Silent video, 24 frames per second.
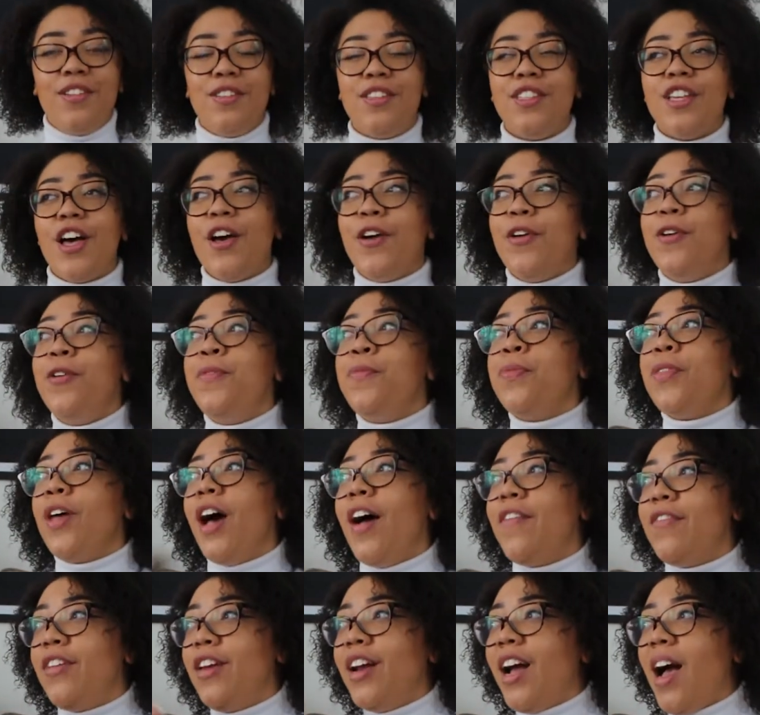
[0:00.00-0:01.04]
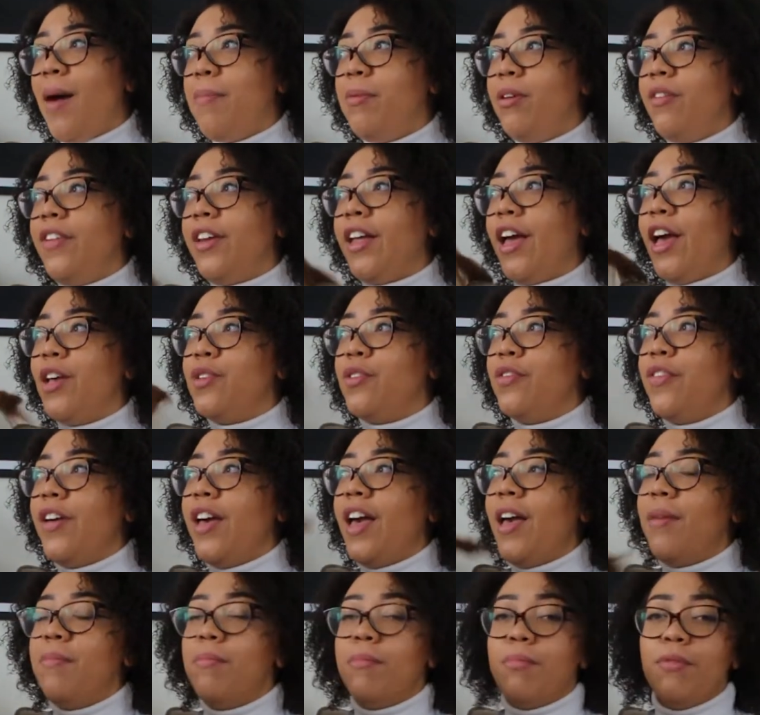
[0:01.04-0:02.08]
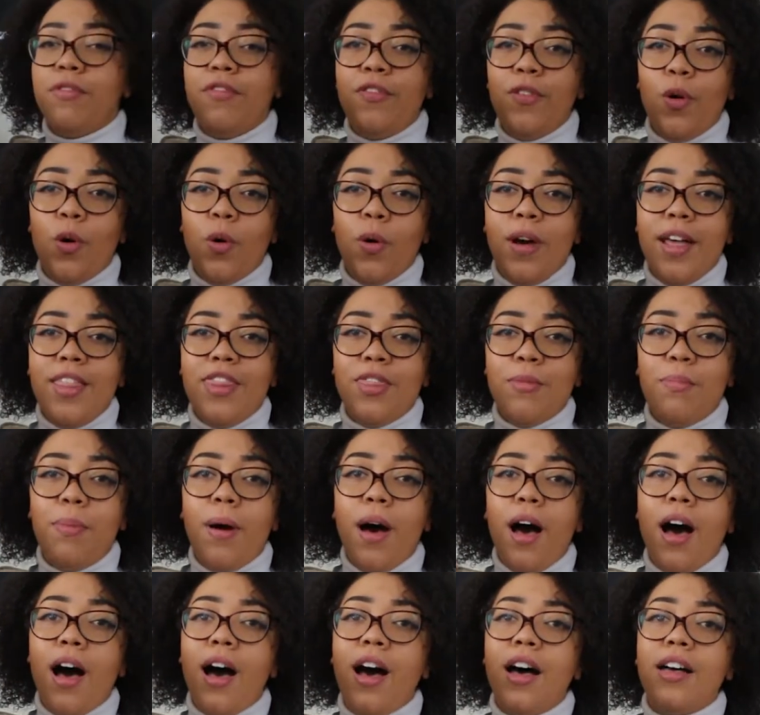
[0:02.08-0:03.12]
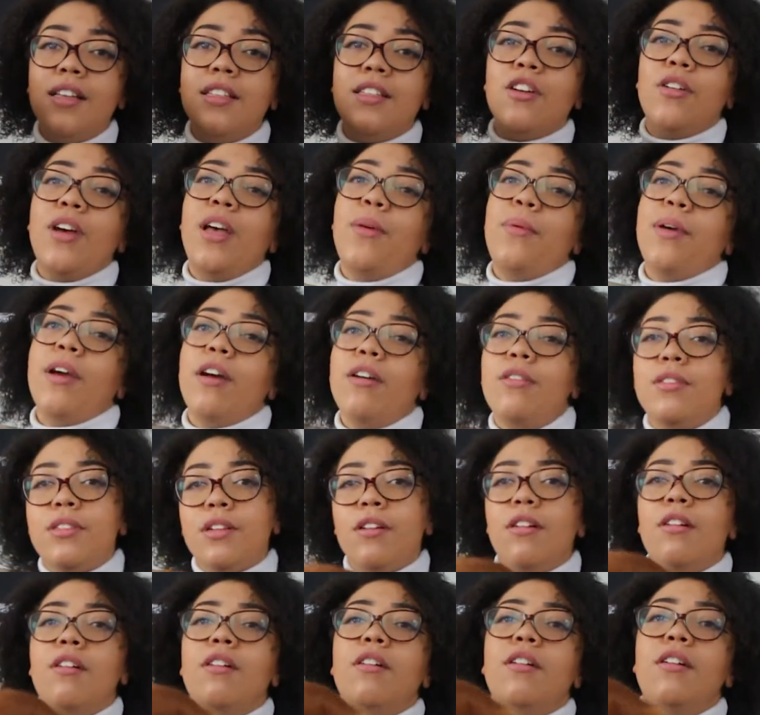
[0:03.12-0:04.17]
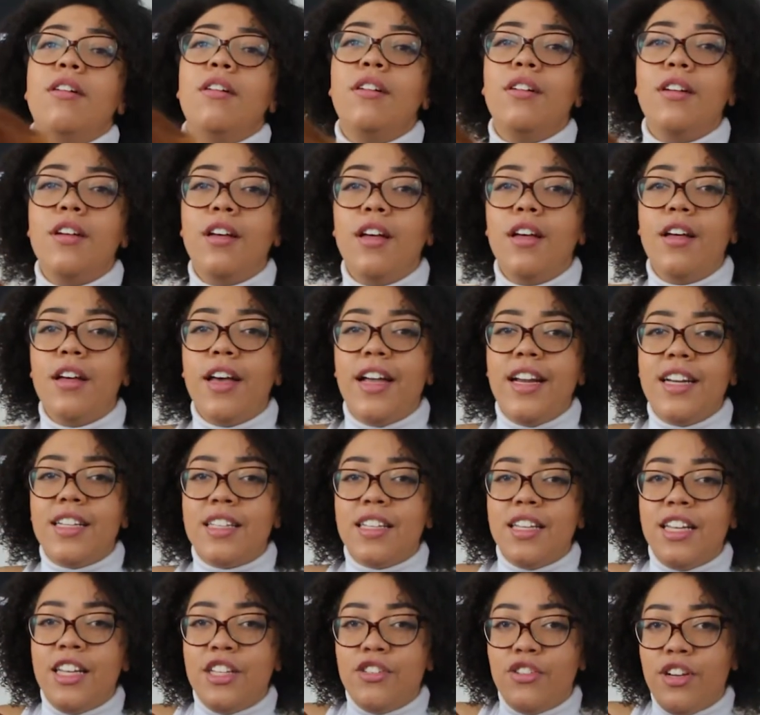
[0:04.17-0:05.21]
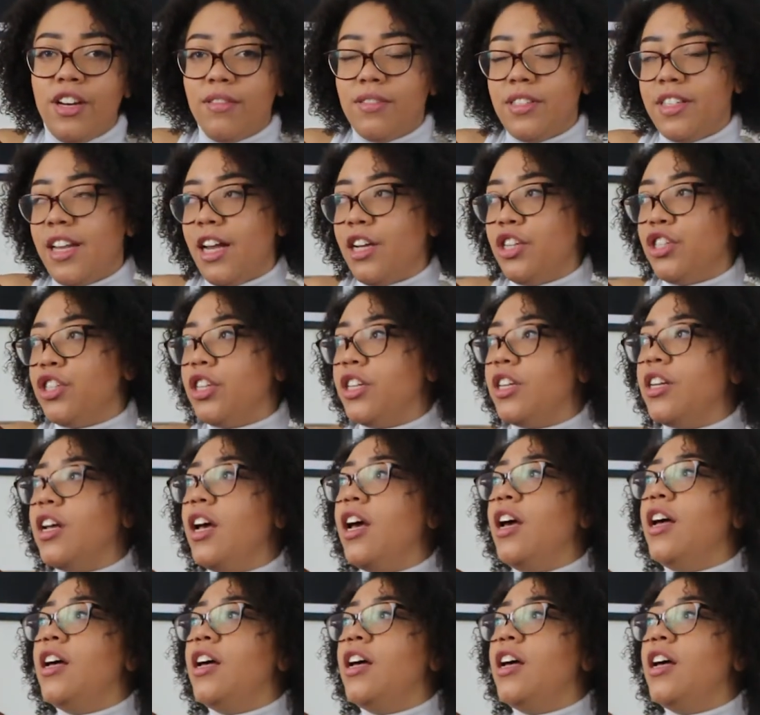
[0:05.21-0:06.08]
So I've done a couple of videos of him before in the past. Oh, here he goes. Oh, he just literally loves attention.